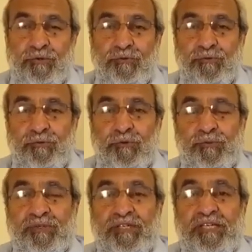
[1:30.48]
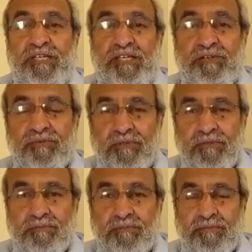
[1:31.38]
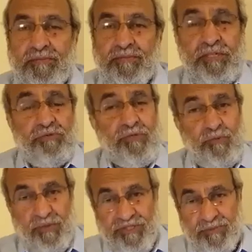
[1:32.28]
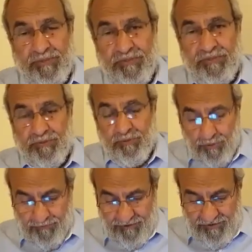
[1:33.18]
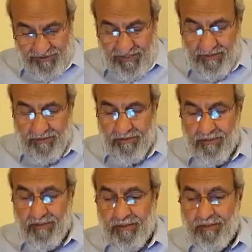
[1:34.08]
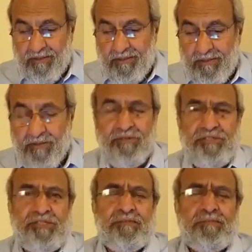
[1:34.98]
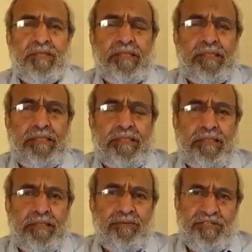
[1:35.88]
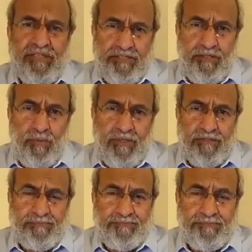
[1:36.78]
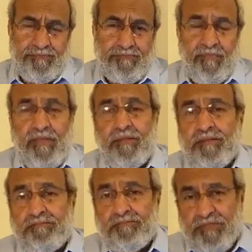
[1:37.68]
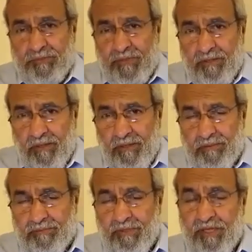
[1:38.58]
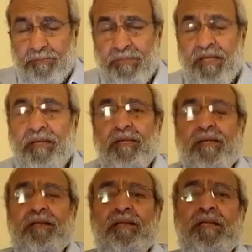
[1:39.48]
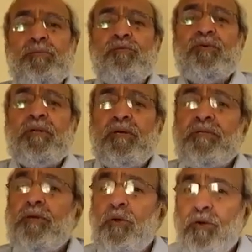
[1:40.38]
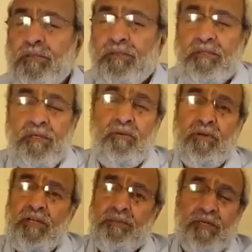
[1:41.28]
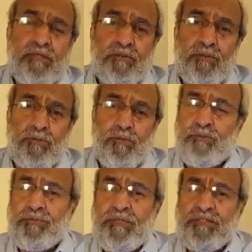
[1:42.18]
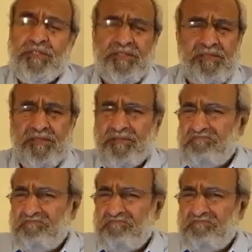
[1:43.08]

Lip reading: from the evil whispers of Satan, ar-rajim, the rejected one. Bismillah, I begin in the name of Allah the God, ar-Rahman, whose mercy is